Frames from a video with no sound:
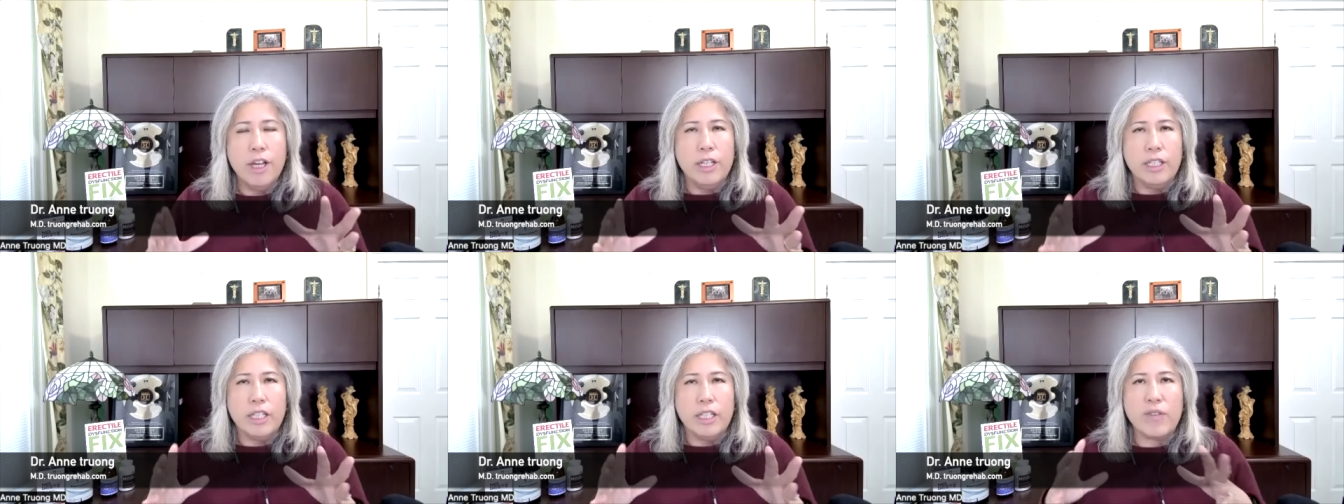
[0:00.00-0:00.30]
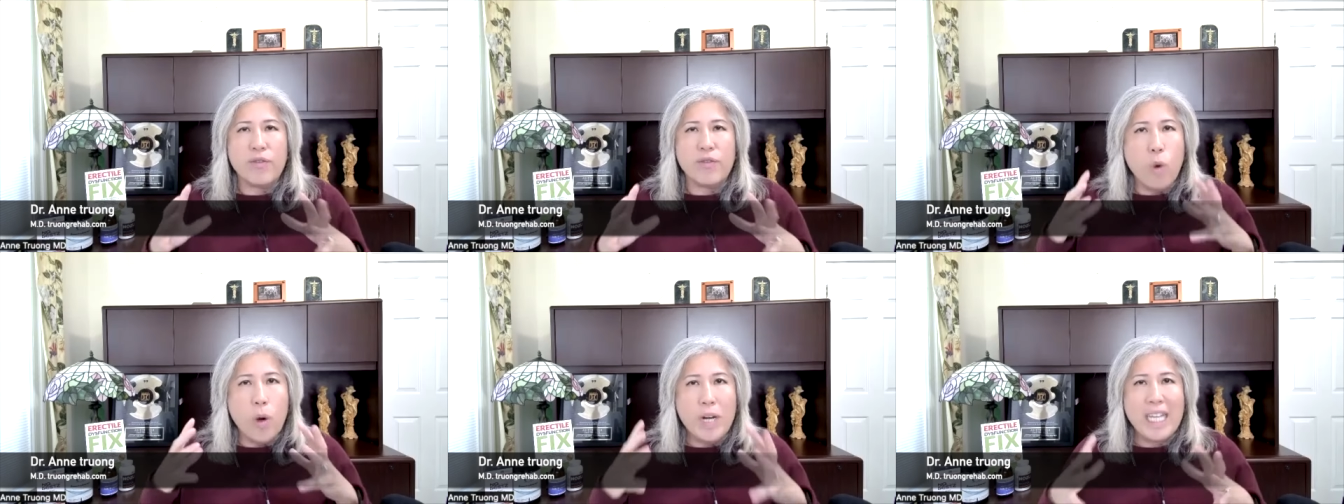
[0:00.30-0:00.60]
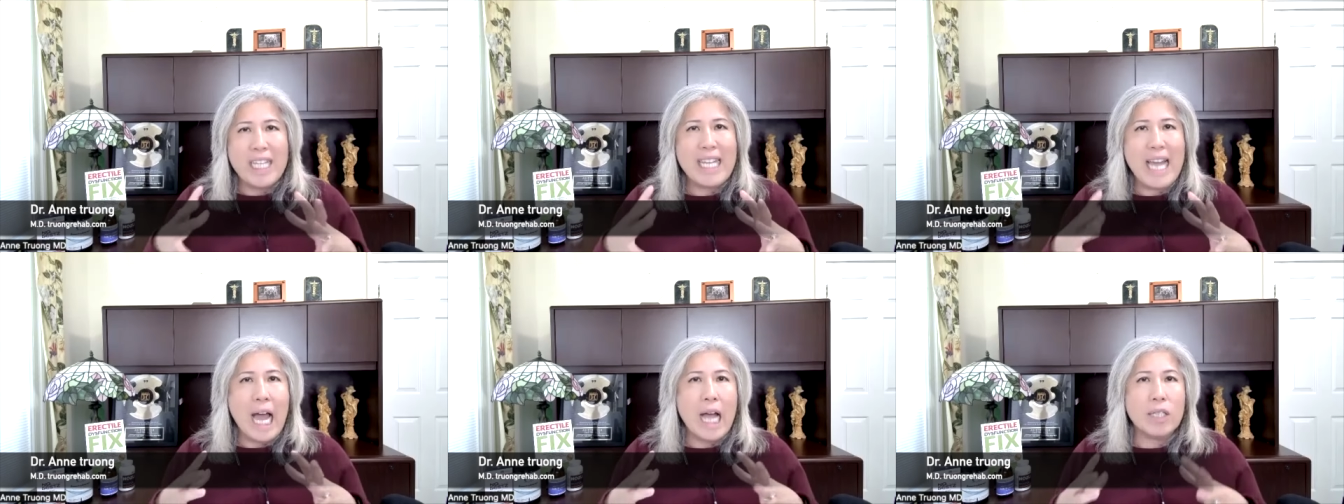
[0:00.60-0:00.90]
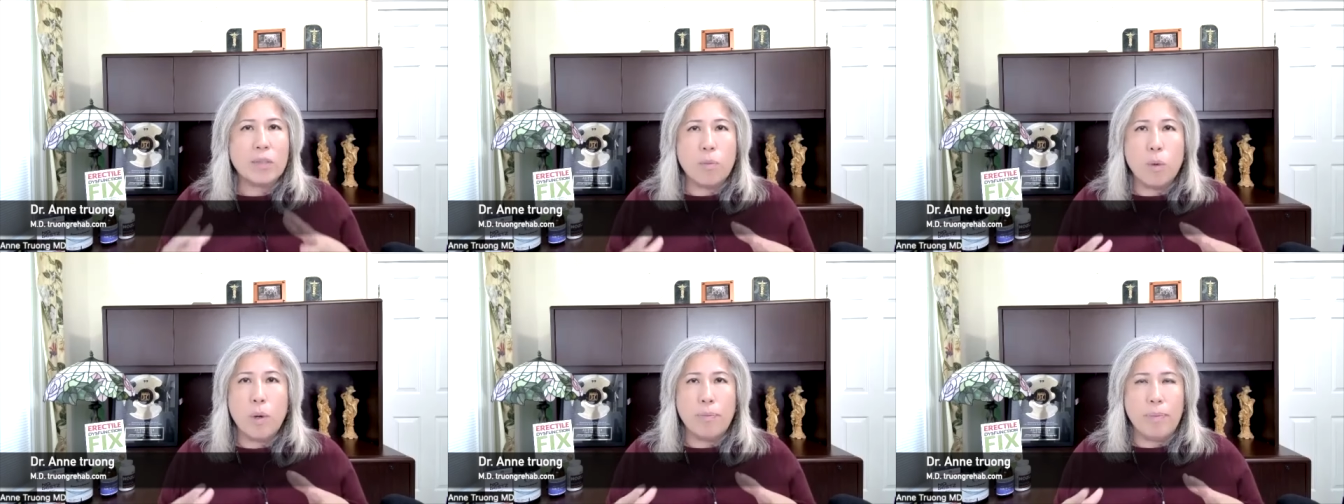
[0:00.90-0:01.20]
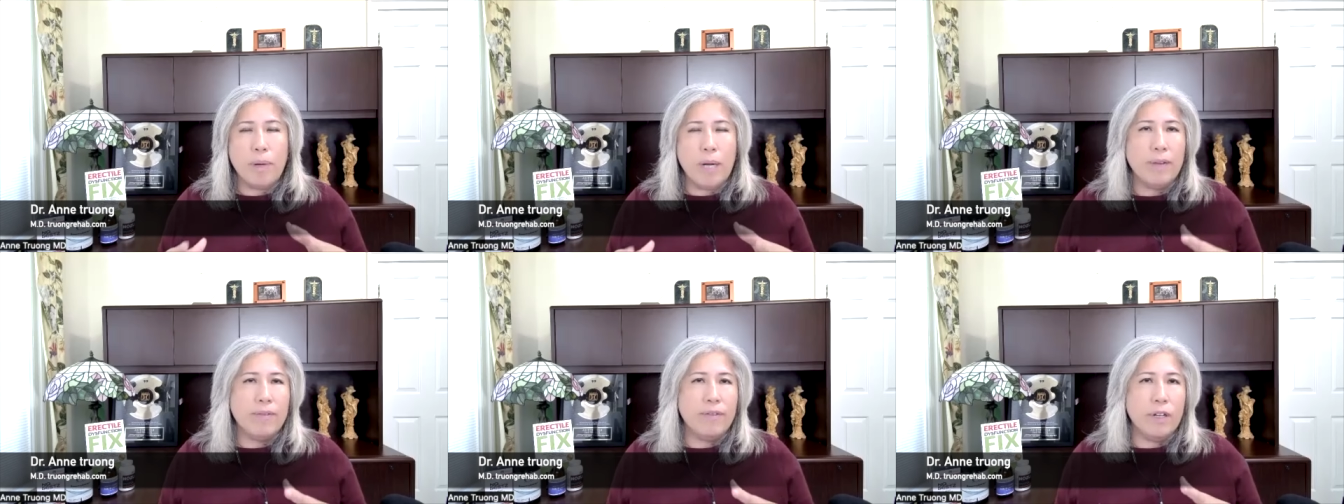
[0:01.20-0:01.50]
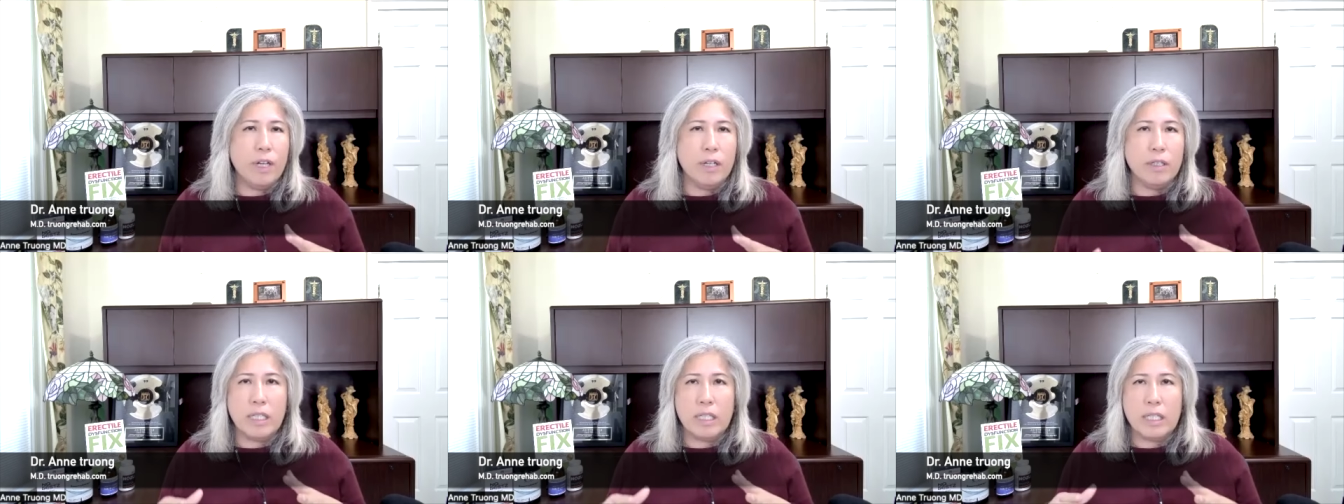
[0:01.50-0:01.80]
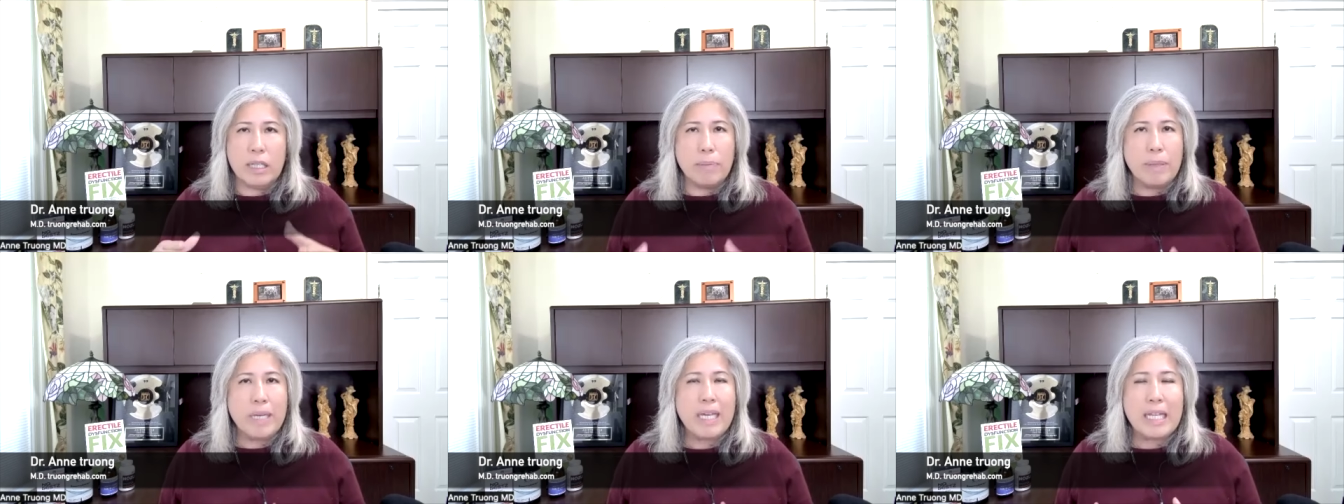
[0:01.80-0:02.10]
There's 40 times more blood flow to
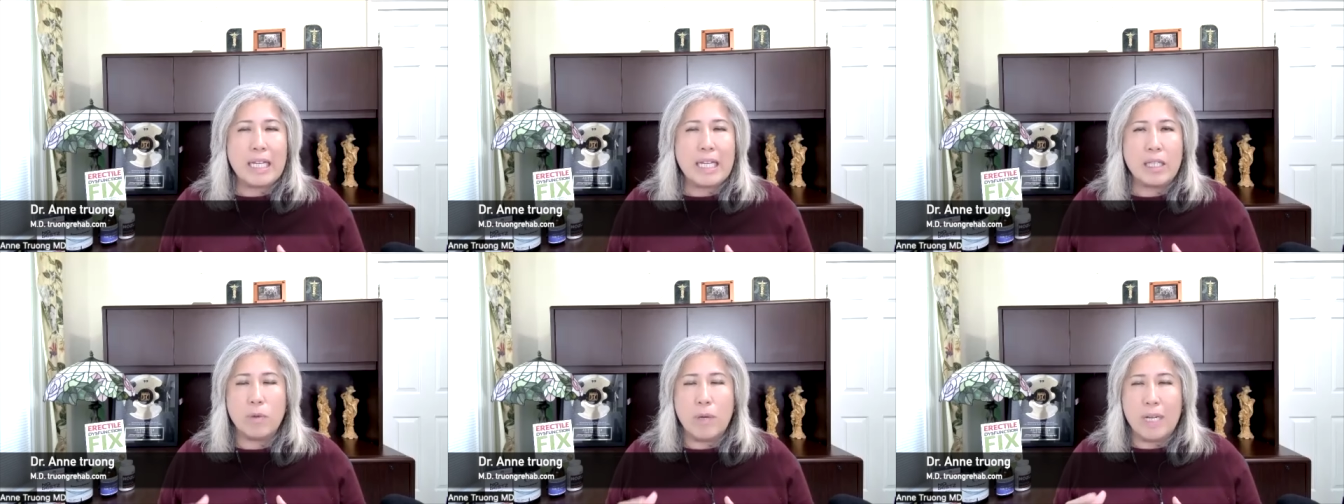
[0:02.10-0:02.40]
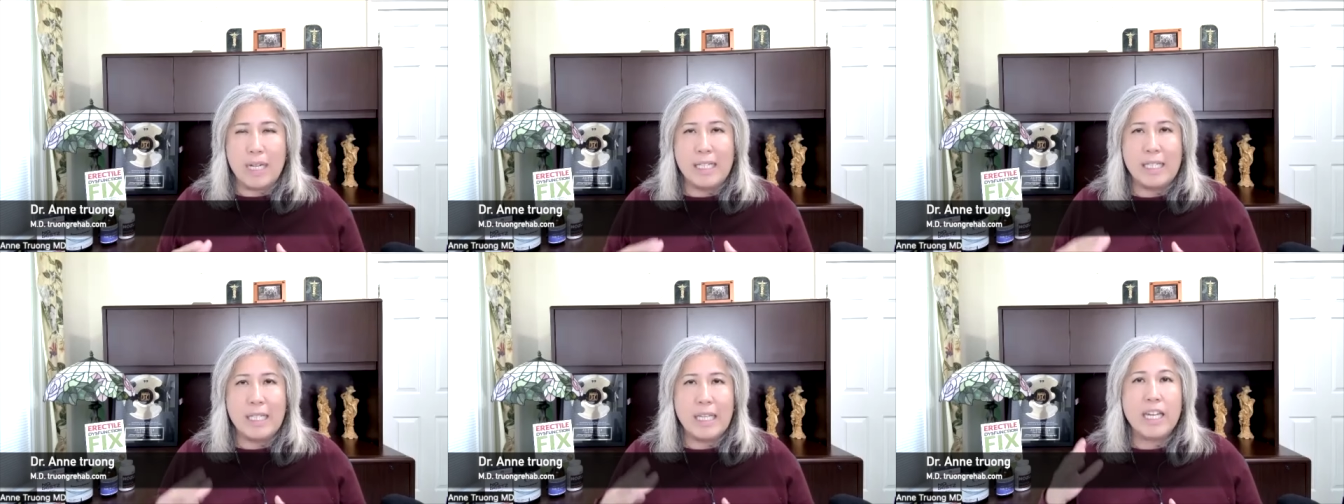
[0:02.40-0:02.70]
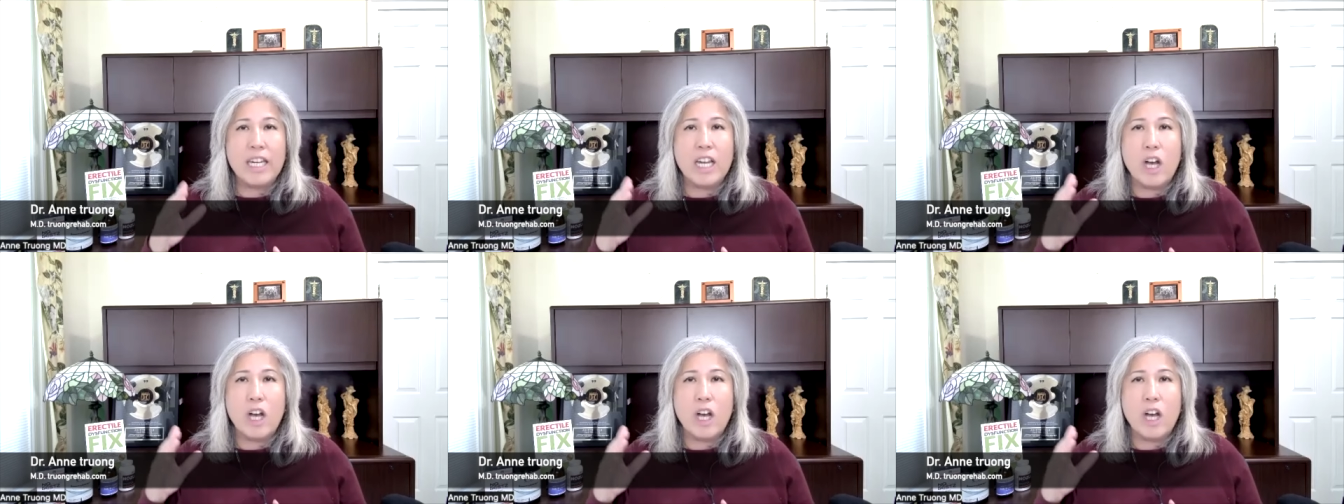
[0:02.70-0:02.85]
the penis when it's in